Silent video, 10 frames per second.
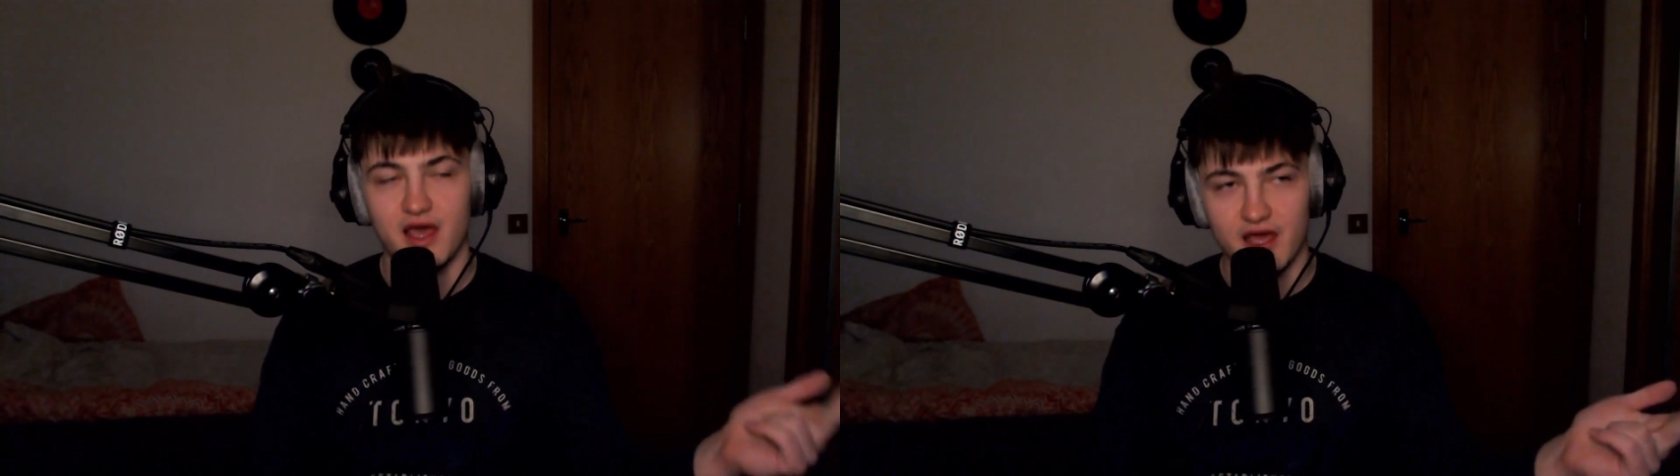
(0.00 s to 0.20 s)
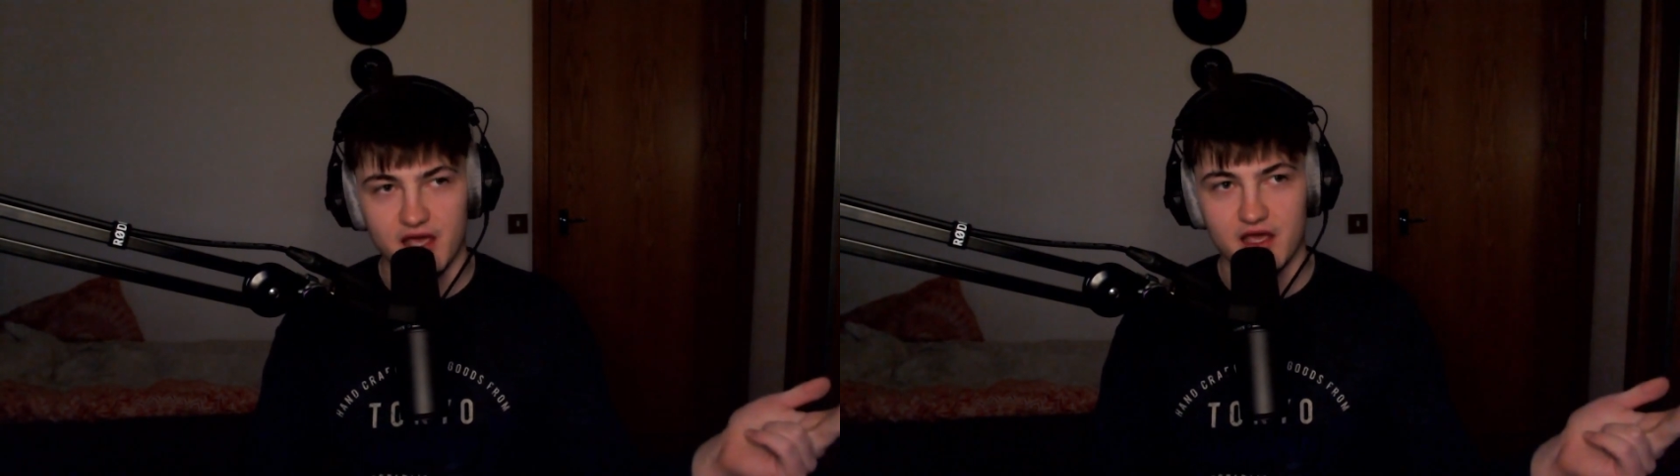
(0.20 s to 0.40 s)

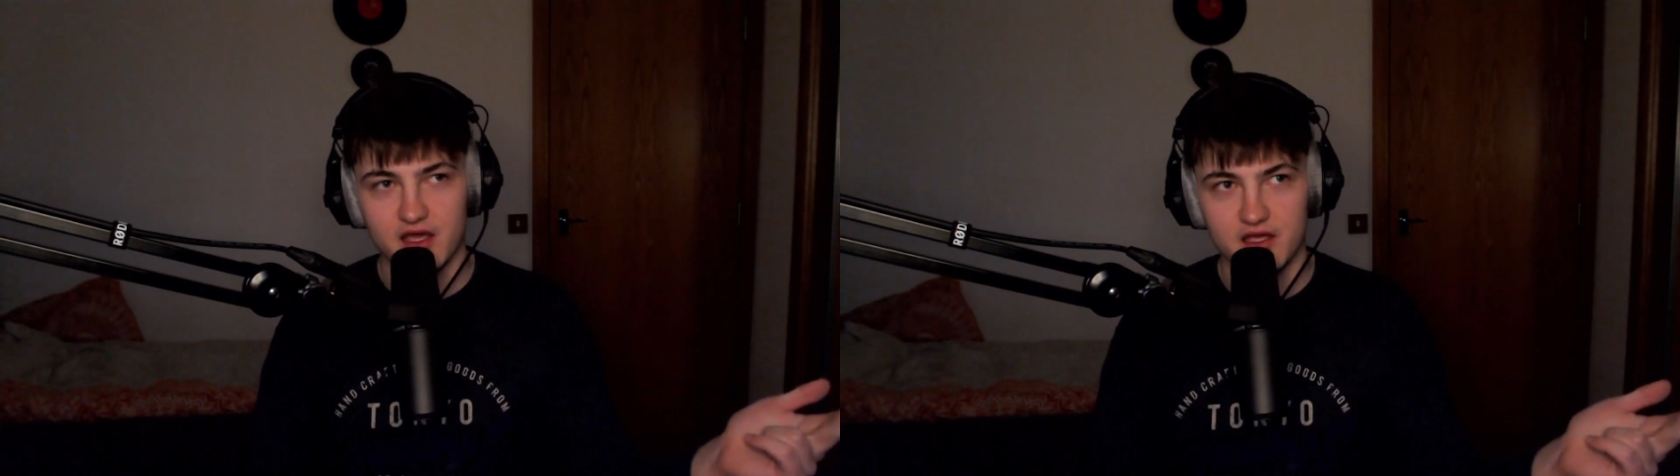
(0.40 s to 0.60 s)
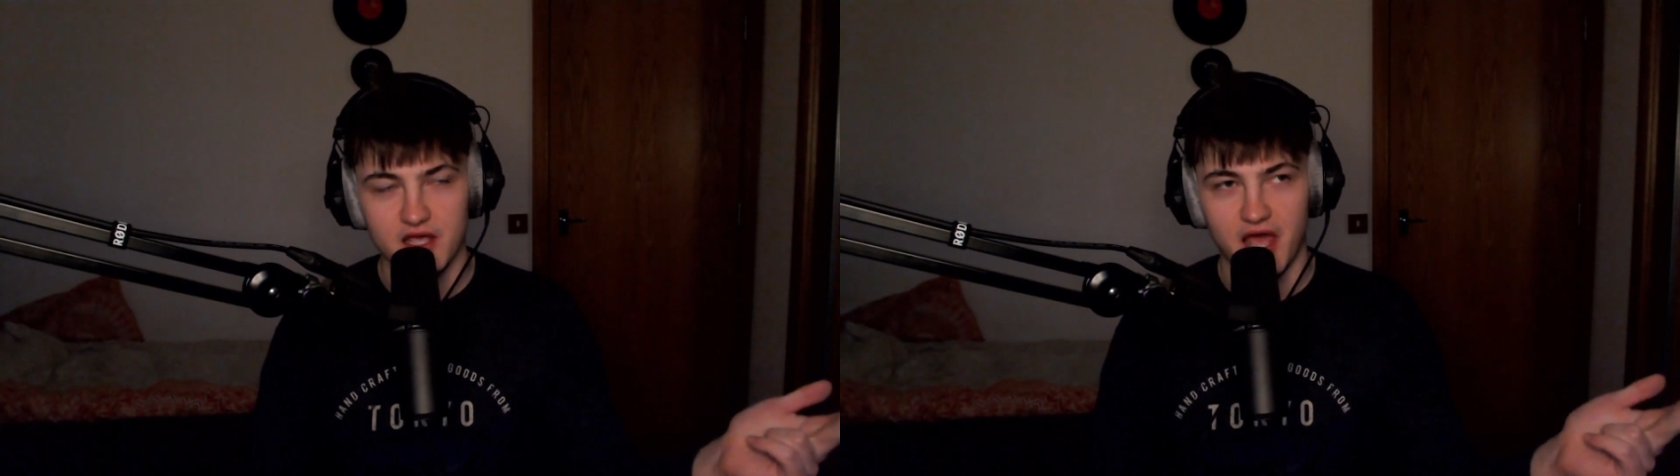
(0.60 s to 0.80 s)

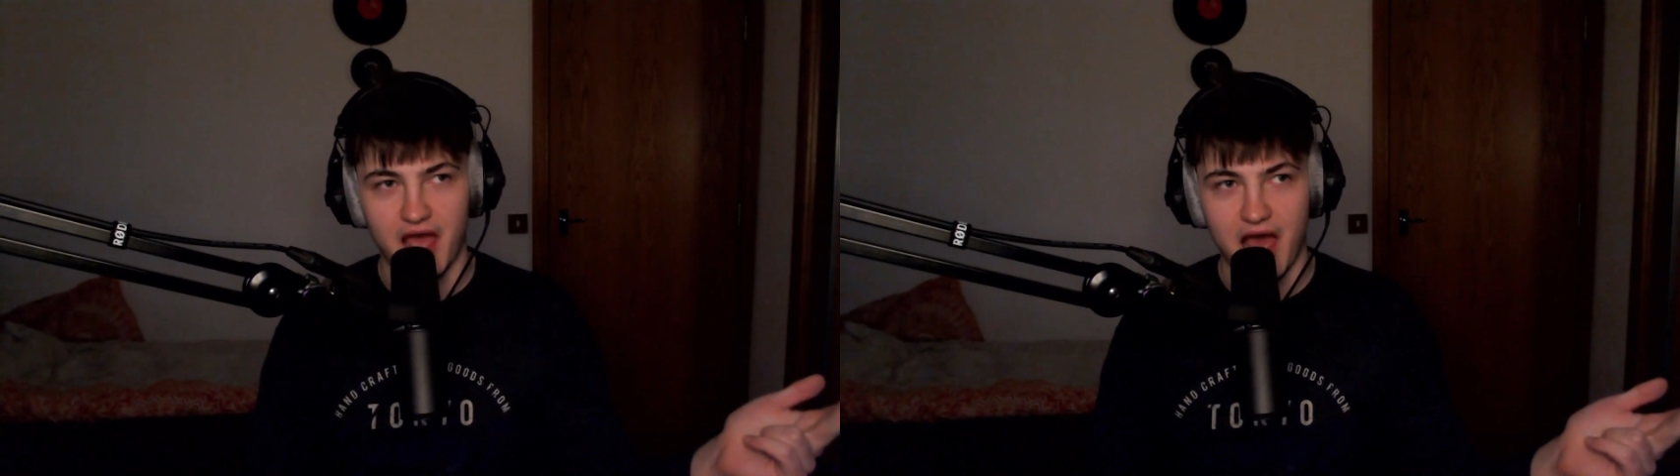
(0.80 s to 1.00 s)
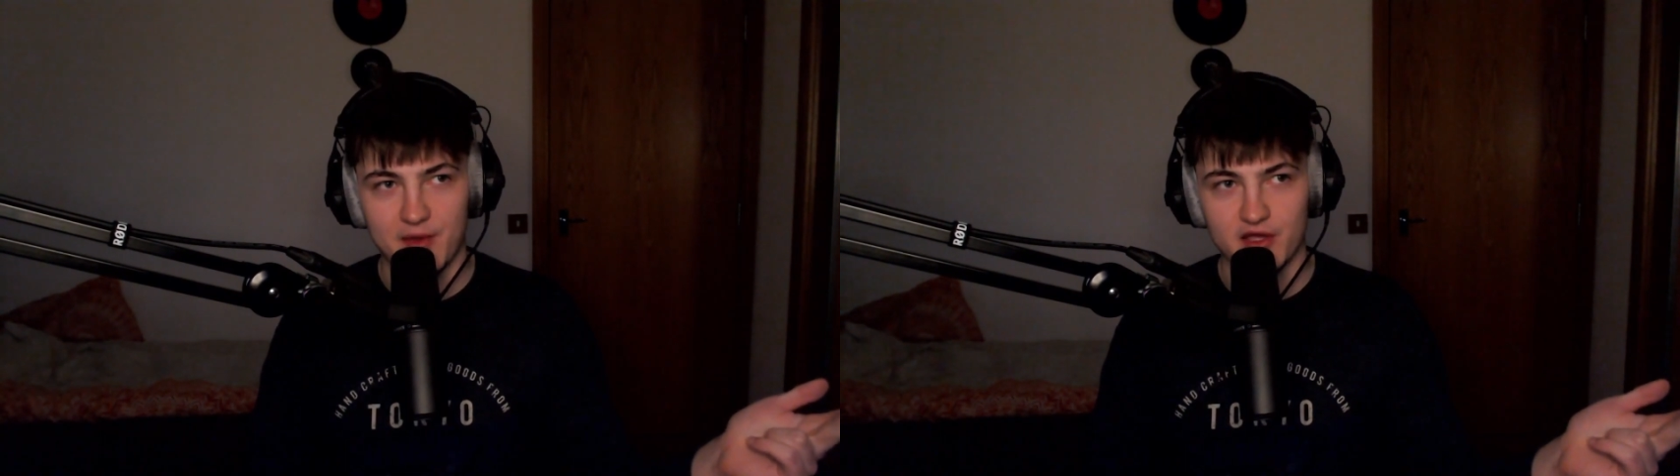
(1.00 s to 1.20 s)

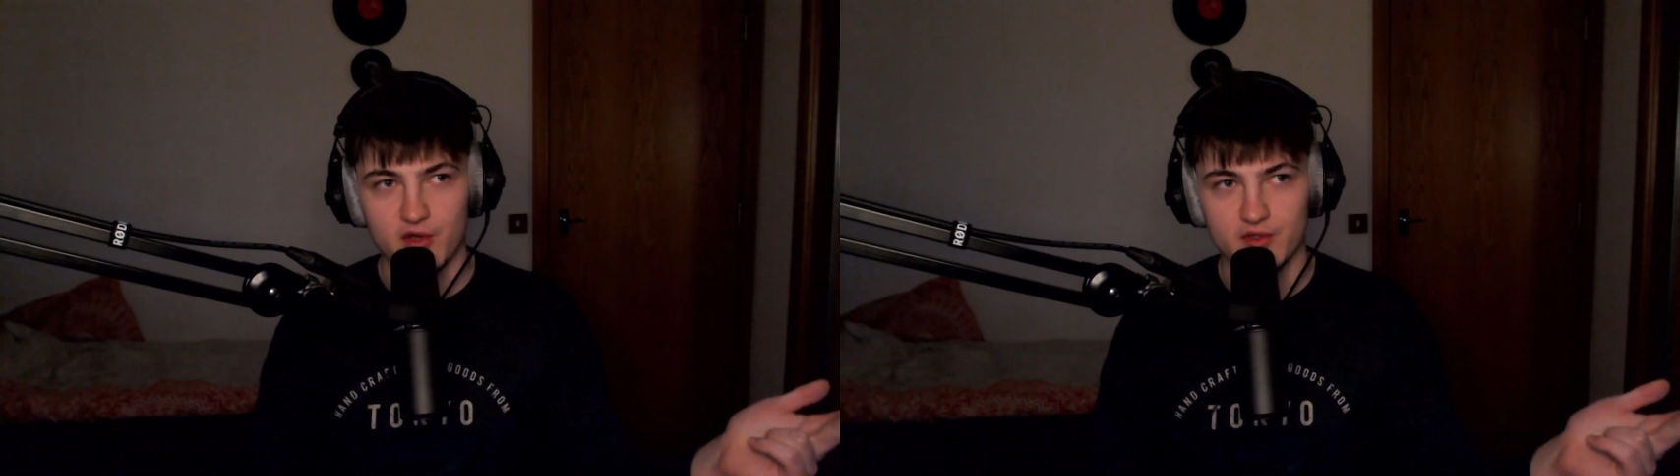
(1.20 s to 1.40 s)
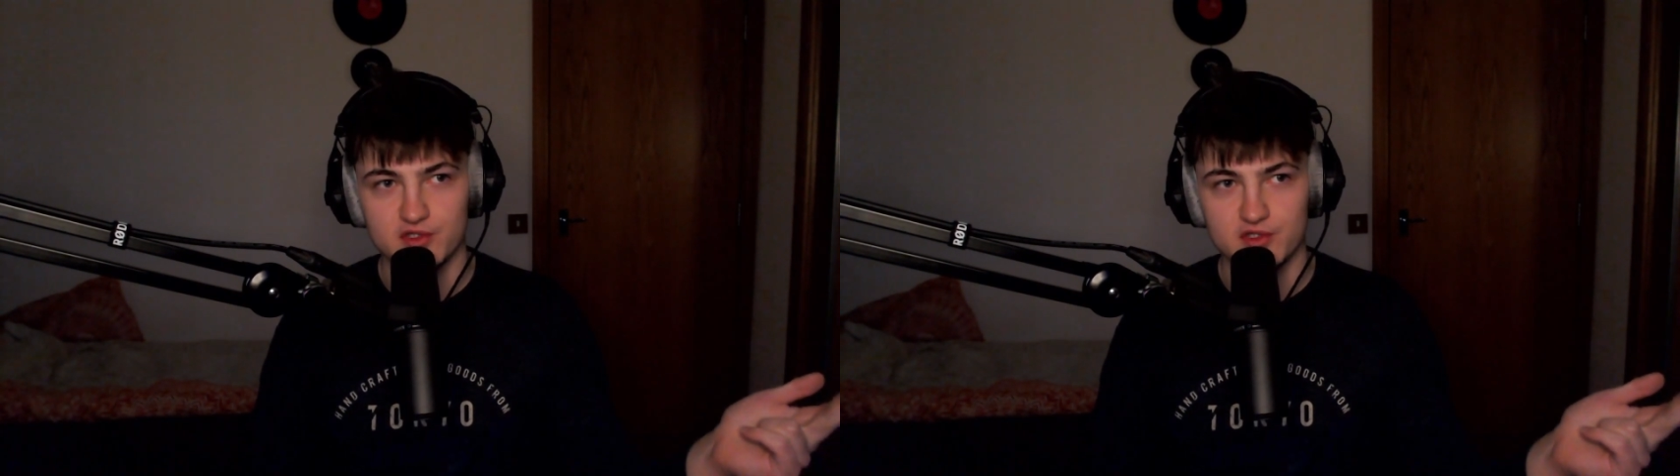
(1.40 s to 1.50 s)
Am I going